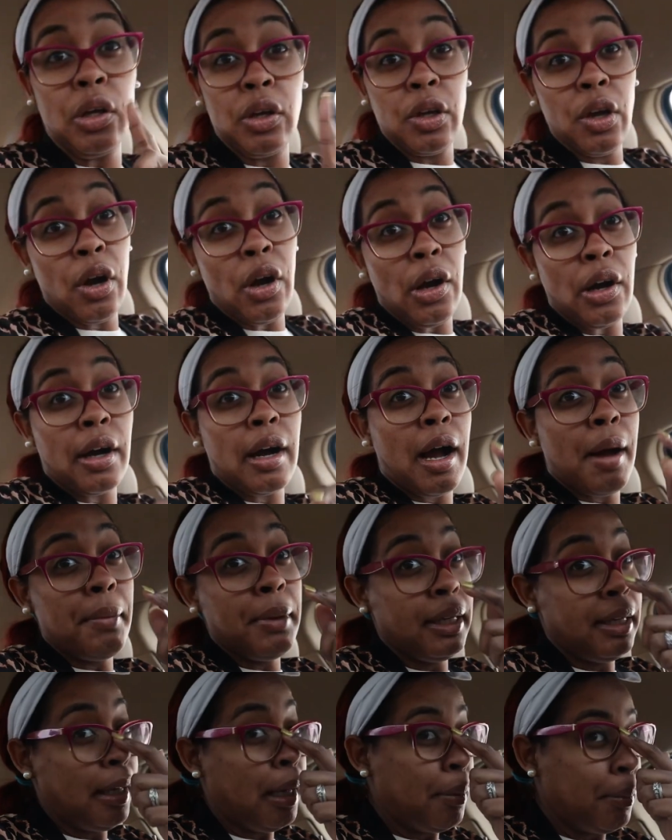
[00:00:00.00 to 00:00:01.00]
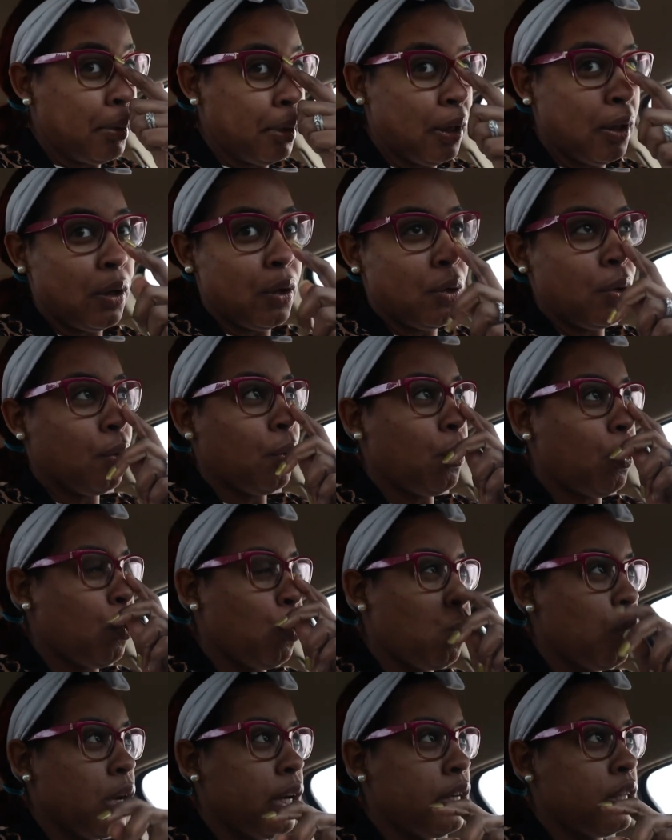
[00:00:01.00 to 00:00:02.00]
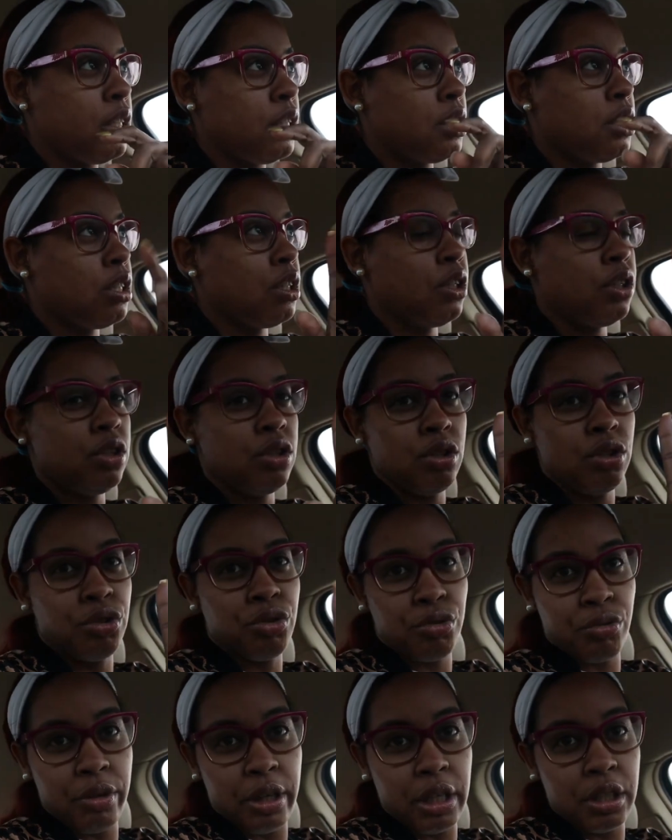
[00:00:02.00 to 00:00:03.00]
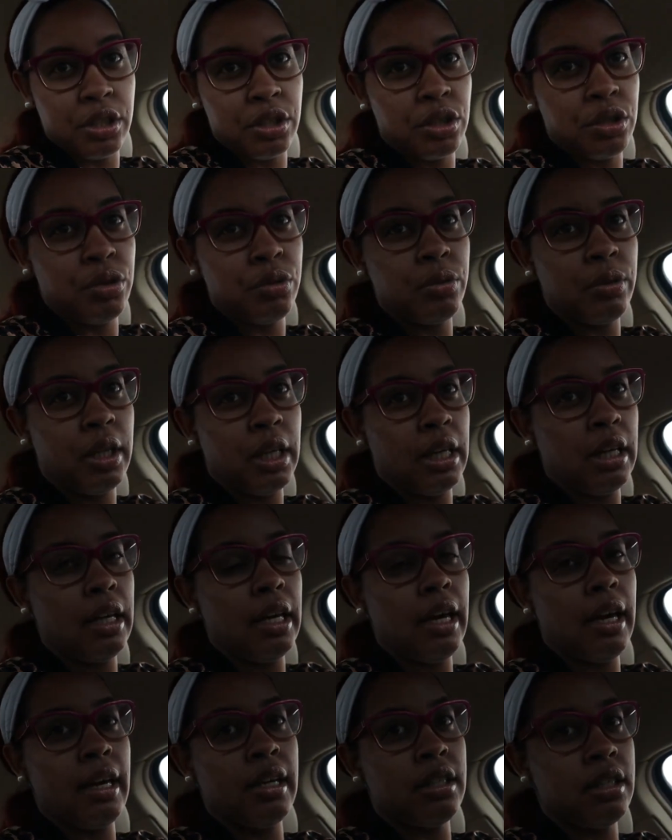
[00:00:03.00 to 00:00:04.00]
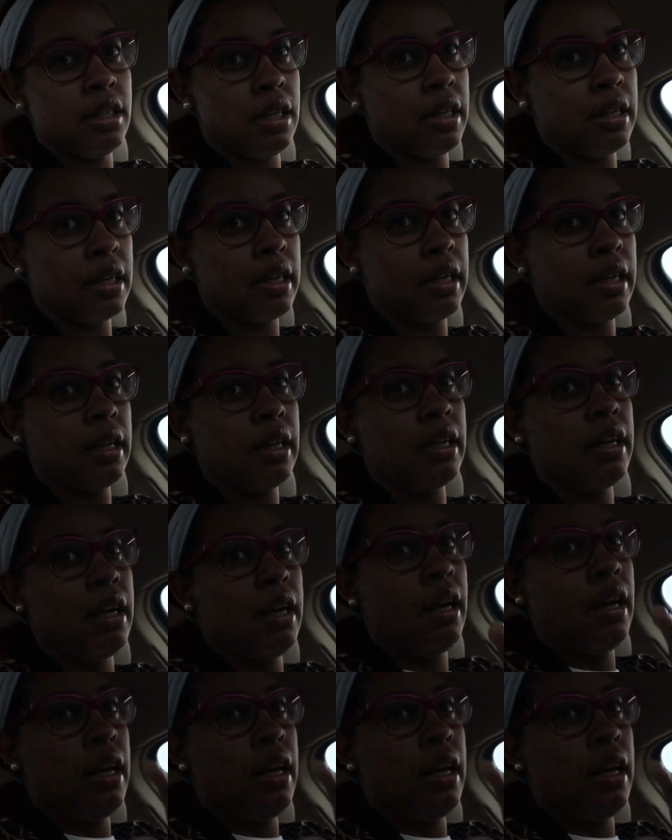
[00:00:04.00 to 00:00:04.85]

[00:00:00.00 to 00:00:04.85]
Y'all, comment down below what drinks do you get at Dunkin'?